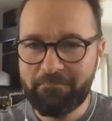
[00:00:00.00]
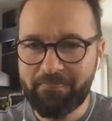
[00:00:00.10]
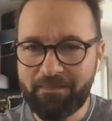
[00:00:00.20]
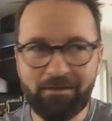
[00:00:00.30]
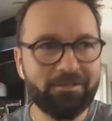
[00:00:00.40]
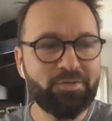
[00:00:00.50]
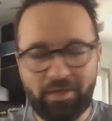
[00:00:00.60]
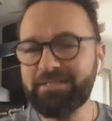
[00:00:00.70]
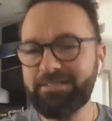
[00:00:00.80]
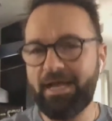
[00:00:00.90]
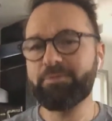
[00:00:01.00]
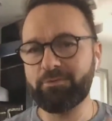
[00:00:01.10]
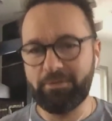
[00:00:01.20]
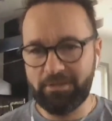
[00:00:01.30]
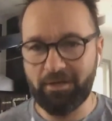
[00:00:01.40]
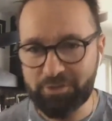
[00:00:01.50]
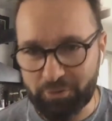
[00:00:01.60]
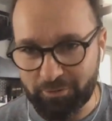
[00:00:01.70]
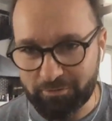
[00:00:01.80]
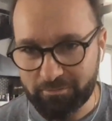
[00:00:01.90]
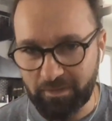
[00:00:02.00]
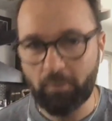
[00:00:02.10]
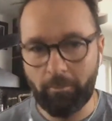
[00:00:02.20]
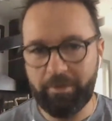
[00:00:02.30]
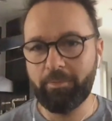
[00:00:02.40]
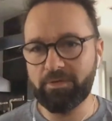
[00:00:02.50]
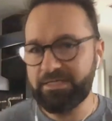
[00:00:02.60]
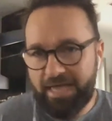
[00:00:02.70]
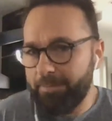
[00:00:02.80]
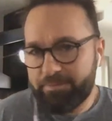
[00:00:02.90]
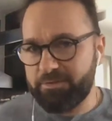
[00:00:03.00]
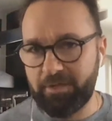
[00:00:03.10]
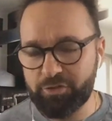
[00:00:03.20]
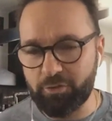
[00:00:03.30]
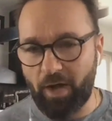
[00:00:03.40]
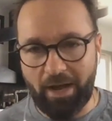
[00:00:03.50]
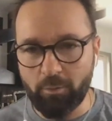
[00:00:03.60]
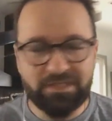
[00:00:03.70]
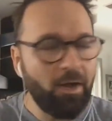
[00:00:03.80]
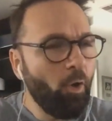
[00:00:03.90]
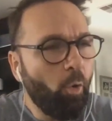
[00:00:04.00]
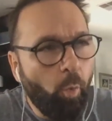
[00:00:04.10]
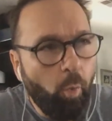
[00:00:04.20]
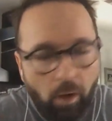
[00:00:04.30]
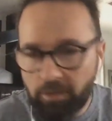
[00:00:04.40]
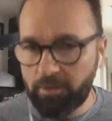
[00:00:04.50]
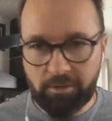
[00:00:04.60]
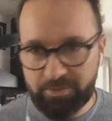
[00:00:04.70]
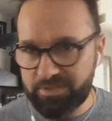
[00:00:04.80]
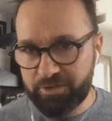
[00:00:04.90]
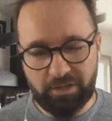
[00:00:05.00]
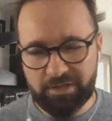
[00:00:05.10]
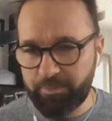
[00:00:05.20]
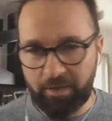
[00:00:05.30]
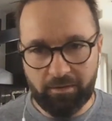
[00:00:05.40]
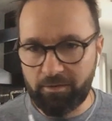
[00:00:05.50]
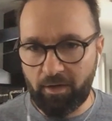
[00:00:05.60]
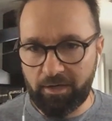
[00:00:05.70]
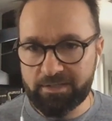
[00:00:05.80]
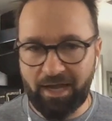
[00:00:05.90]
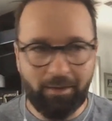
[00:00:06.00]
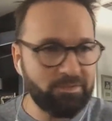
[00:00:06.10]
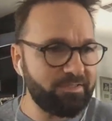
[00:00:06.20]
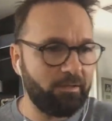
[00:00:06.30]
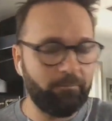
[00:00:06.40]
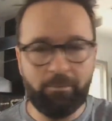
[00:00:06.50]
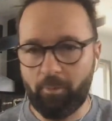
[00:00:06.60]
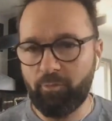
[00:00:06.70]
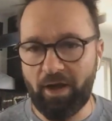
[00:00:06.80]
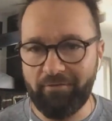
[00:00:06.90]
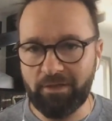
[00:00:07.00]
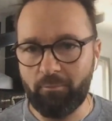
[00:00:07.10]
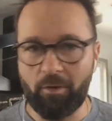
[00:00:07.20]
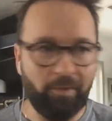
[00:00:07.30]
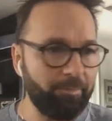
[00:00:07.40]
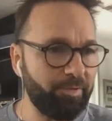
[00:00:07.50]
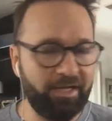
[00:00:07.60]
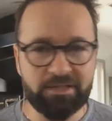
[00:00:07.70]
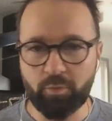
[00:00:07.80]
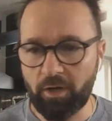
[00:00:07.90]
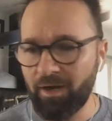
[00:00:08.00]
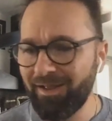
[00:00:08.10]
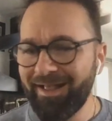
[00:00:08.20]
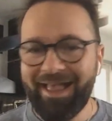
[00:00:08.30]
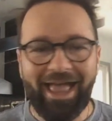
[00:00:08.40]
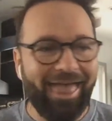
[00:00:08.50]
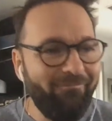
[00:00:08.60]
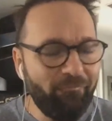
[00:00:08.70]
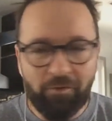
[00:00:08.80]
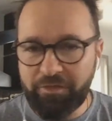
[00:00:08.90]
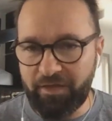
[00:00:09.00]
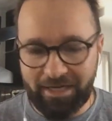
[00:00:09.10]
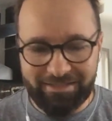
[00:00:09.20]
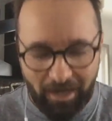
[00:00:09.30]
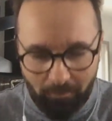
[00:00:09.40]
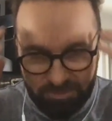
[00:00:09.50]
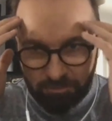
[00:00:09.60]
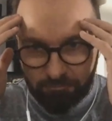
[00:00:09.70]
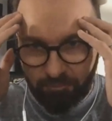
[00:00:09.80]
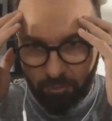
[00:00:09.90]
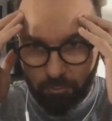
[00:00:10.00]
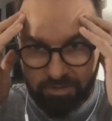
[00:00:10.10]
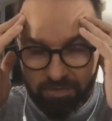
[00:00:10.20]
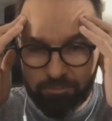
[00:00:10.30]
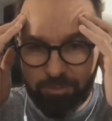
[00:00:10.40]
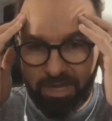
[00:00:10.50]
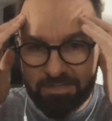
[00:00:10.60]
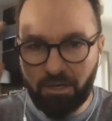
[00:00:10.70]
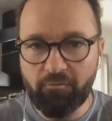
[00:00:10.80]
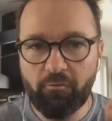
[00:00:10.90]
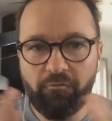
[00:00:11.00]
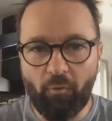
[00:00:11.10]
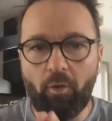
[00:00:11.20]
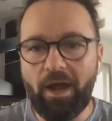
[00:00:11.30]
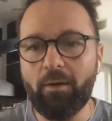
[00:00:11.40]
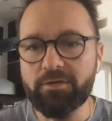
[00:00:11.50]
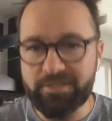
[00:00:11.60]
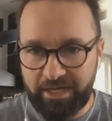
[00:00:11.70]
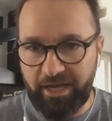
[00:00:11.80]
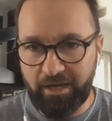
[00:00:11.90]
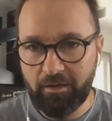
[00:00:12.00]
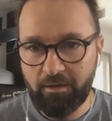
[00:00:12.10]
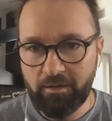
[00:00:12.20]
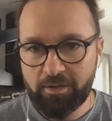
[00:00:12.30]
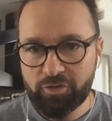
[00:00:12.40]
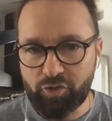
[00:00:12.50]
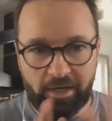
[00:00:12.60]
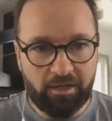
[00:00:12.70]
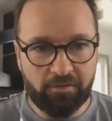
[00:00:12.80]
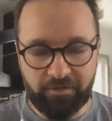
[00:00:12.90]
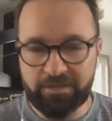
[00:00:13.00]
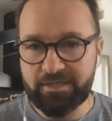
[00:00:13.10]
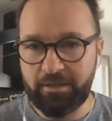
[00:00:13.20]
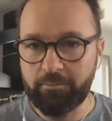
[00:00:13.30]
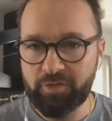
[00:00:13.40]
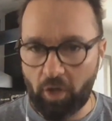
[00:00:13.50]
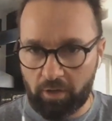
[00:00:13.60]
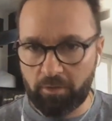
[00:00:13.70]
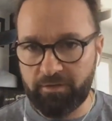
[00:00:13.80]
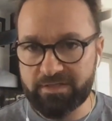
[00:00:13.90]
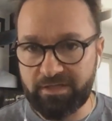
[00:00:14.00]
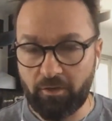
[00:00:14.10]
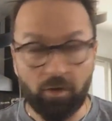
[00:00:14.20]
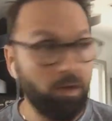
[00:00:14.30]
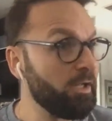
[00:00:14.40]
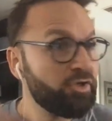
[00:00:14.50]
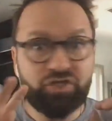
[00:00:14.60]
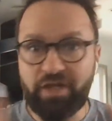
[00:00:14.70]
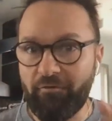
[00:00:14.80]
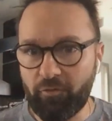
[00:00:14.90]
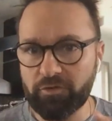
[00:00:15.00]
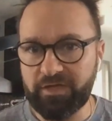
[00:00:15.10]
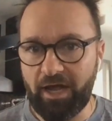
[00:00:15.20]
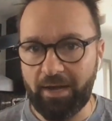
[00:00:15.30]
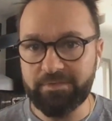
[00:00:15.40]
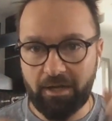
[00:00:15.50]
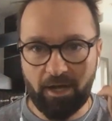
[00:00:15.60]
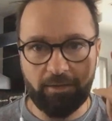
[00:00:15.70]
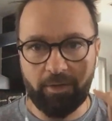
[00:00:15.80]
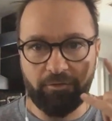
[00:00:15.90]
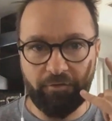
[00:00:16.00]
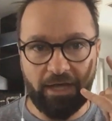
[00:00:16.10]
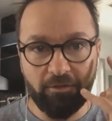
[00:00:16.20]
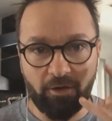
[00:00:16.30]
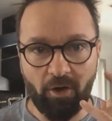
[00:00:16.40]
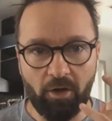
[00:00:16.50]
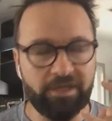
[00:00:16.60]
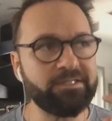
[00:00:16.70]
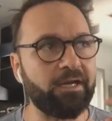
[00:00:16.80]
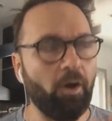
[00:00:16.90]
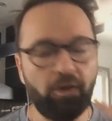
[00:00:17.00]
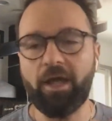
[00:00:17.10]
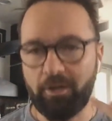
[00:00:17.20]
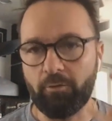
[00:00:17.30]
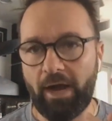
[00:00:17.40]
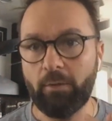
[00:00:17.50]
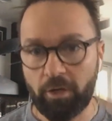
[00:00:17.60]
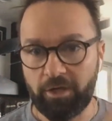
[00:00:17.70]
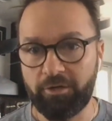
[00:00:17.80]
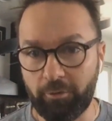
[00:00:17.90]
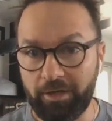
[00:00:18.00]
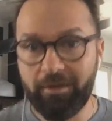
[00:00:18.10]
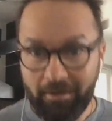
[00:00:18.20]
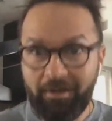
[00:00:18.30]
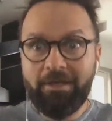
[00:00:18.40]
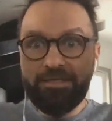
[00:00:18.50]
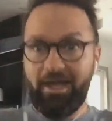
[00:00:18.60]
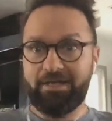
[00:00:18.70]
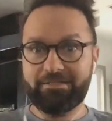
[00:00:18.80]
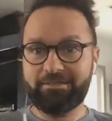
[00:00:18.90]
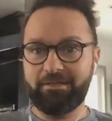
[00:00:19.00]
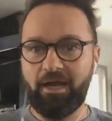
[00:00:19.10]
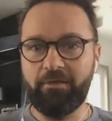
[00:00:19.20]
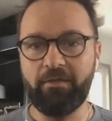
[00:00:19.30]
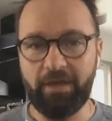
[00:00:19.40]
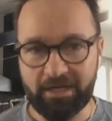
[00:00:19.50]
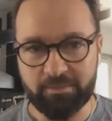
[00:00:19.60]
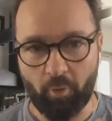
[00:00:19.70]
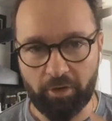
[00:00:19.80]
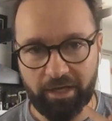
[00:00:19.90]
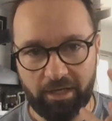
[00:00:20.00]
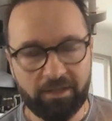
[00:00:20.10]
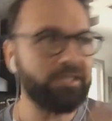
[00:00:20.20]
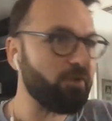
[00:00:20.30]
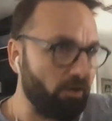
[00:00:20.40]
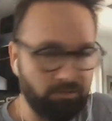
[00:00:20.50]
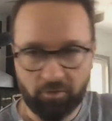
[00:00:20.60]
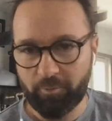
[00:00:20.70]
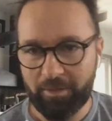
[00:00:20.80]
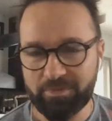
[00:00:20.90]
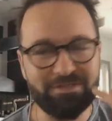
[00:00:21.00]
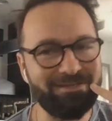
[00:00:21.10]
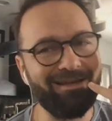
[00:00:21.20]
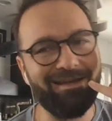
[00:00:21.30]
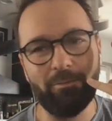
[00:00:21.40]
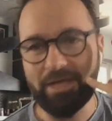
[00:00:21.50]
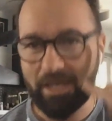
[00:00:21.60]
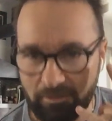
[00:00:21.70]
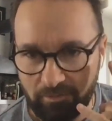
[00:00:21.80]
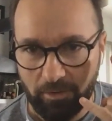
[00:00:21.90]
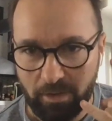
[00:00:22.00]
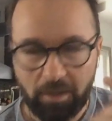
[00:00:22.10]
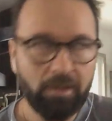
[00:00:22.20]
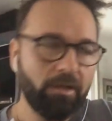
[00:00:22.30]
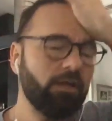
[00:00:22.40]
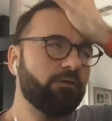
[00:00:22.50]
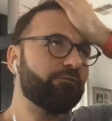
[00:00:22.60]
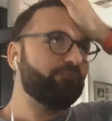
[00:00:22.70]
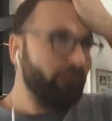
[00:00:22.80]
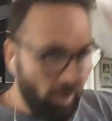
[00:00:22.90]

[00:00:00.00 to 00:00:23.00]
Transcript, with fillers: So that's absolutely not true. Like what people are, it's absolutely not true. I was 100% transparent and honest. I was telling people privately what my plans were. Everything I did, I was on the phone with David Baazov four hours a day trying to convince him to honor this deal. Several times I got him on the end the call and he's like, okay, you're right. We're going to do it. Yes. And then the next morning he talked to other people. He says, ah, we can't do it. Fuck.